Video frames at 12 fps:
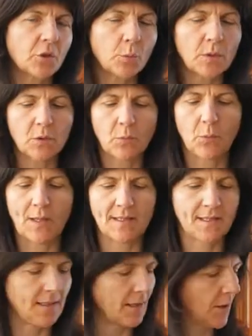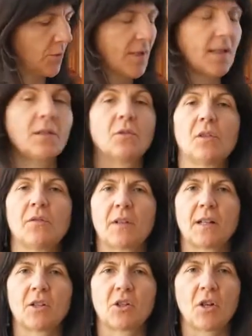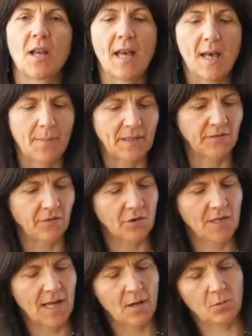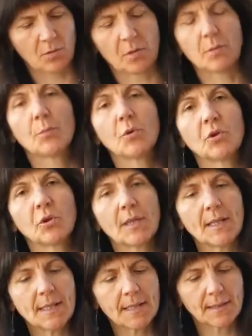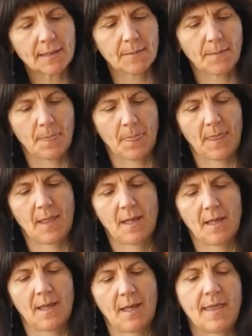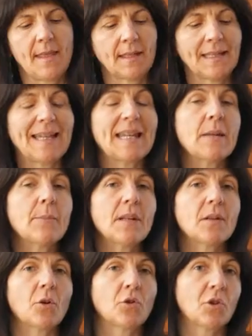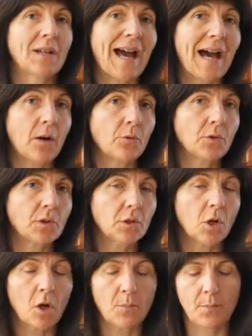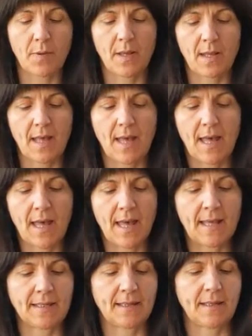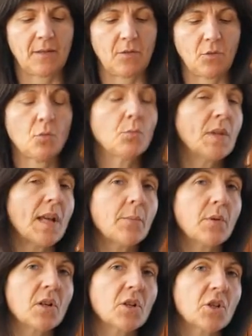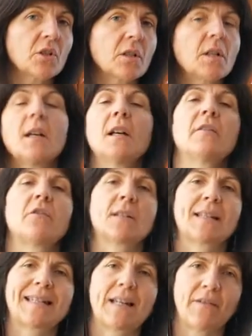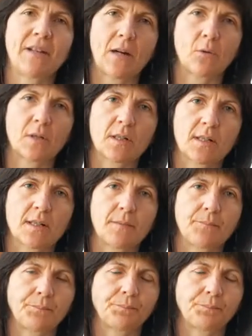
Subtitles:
firmer once it goes into the fridge. But for now, put on a lid and then keep it on your countertop at room temperature for 7 hours.